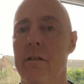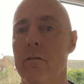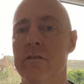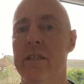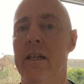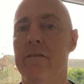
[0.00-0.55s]

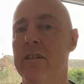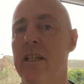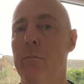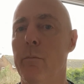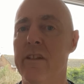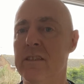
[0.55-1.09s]
Obviously you have to tell
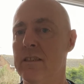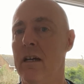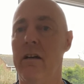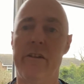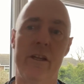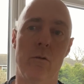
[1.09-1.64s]
them the
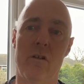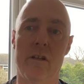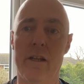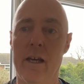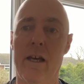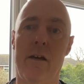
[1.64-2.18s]
style you want.
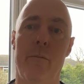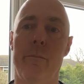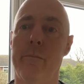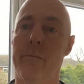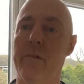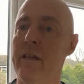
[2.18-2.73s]

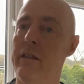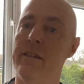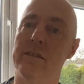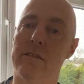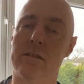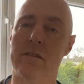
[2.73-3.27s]
Yeah,
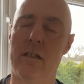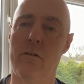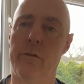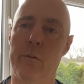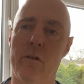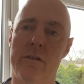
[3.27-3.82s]
this is the style
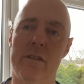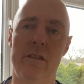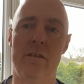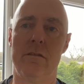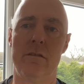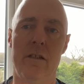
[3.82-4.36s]
we
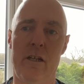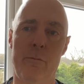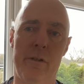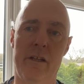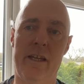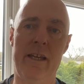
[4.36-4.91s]
wanted.
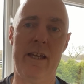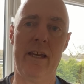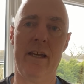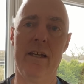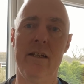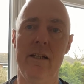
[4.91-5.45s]
Opener
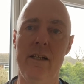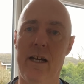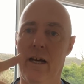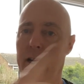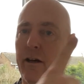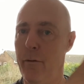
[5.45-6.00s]
here,
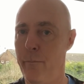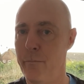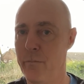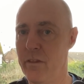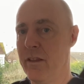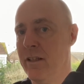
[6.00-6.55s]

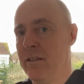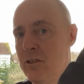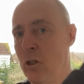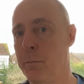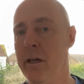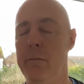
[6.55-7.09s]

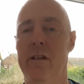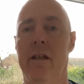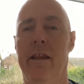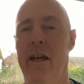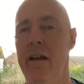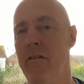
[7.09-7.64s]
top opener
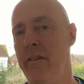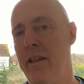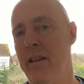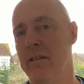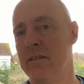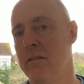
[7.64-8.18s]
there, and then
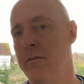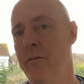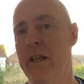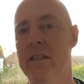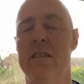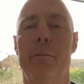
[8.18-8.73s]
the sort of
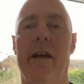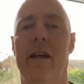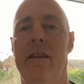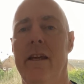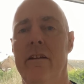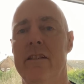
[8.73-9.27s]
fixed
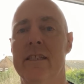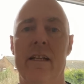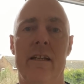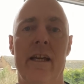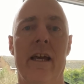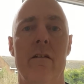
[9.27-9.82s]
pane there,
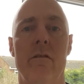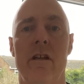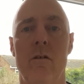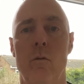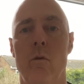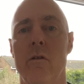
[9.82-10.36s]
exactly how the
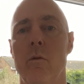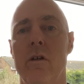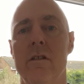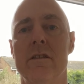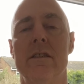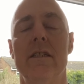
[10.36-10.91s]
old one was.